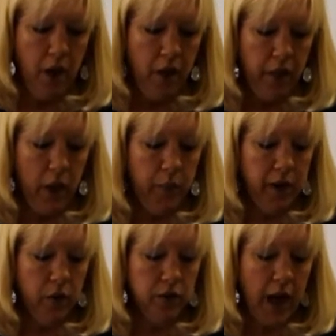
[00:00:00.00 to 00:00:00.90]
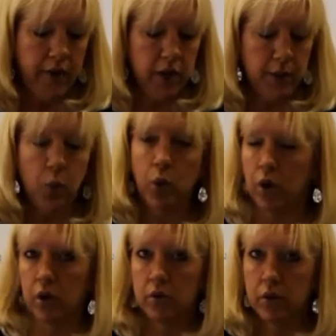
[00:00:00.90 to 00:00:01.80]
Then we don't have any
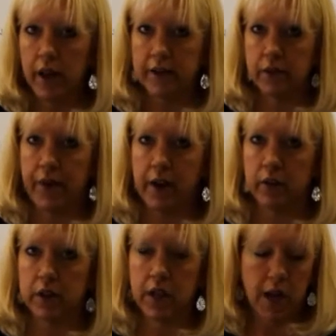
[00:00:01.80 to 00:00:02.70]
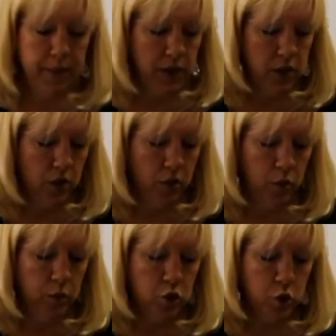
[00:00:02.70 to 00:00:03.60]
more classified on the tape until
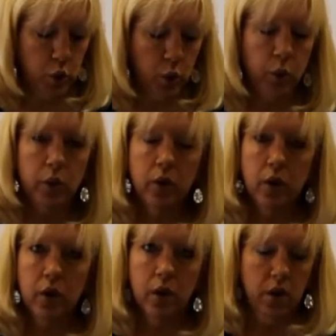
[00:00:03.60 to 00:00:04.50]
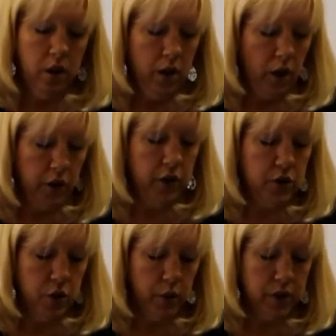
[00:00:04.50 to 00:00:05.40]
Group 2, or Unit
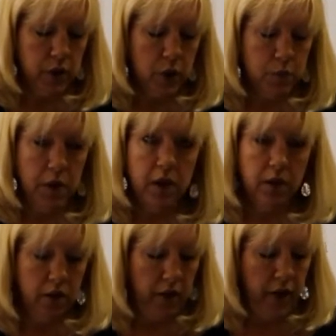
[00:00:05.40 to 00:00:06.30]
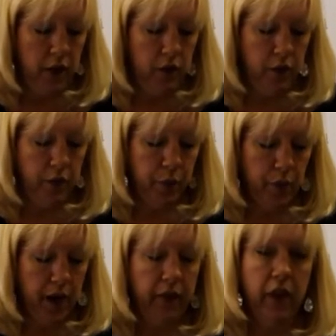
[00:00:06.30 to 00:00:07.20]
2, excuse me, and then Unit
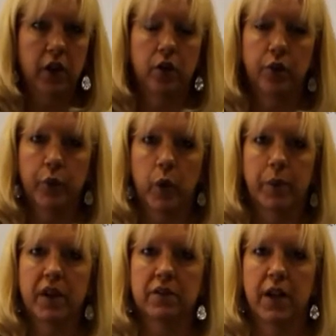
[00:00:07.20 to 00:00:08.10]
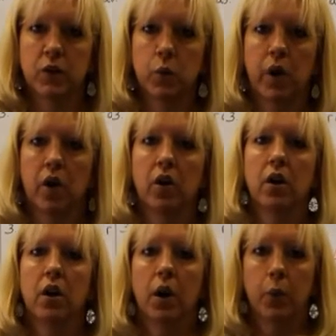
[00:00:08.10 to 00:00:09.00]
3, and then Unit 4, because that's where
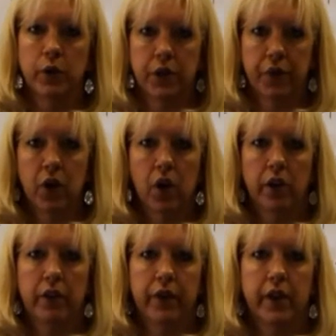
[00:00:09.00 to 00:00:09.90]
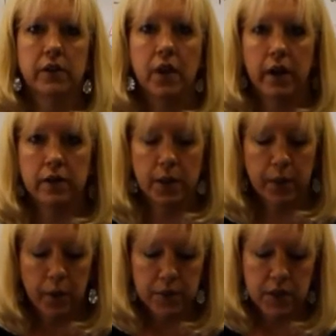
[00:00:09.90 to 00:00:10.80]
a more difficult advanced concept
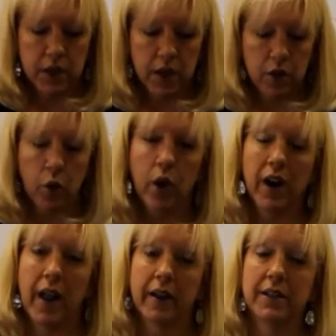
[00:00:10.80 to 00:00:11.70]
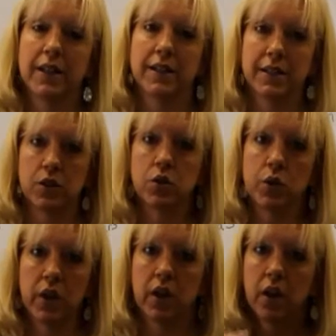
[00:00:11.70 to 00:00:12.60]
comes in, and you're allowed to listen to
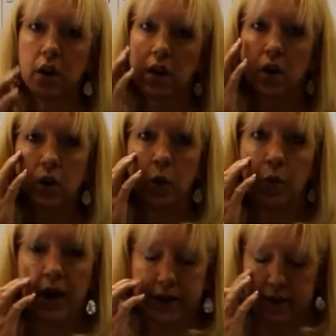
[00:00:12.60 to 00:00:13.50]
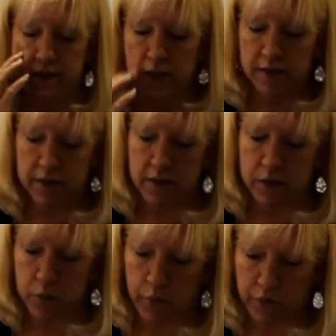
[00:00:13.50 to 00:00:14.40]
the, practice the
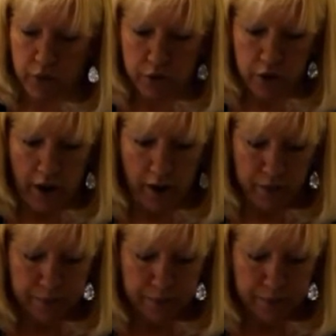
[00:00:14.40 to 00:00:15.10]
sentences with your child.